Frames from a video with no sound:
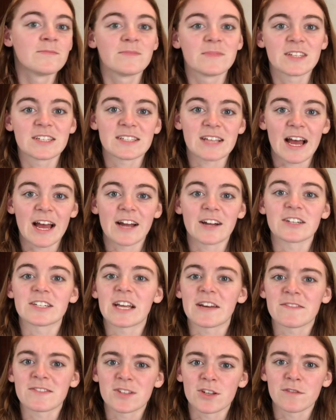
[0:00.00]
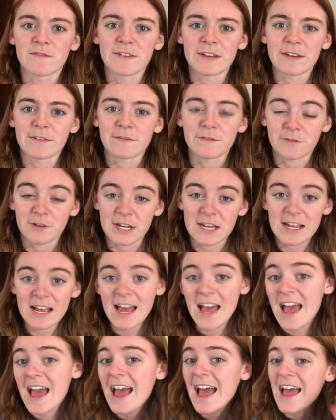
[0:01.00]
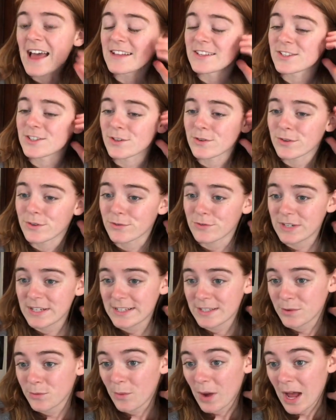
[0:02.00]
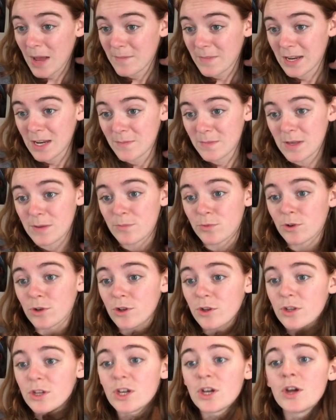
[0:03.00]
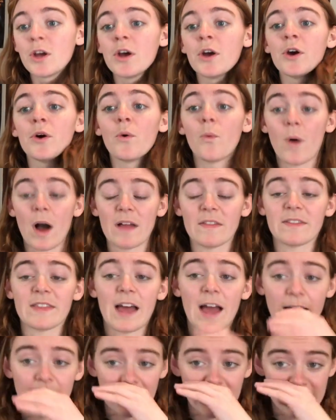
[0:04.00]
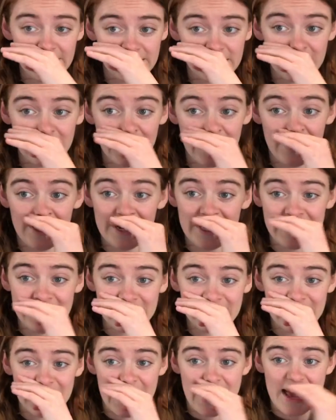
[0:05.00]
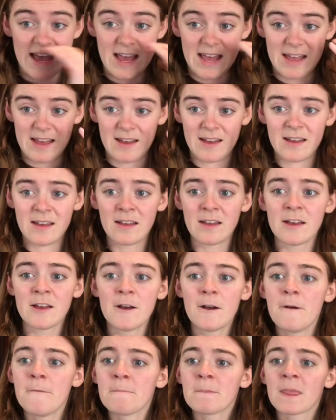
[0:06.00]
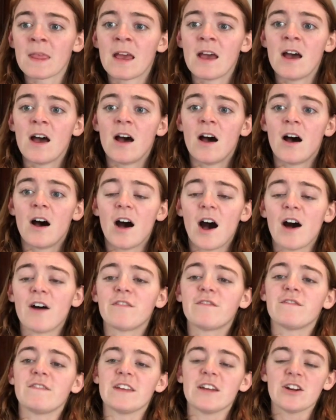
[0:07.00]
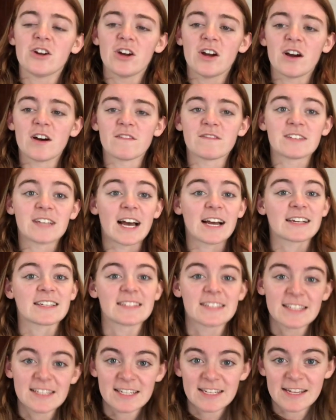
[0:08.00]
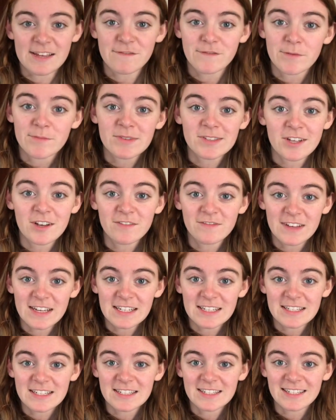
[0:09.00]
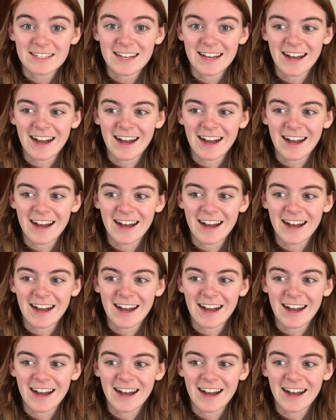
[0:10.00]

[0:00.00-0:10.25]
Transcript: desire to have sulfate-free. And so the reason why many people want that is there is a fear of toxicity from sulfates.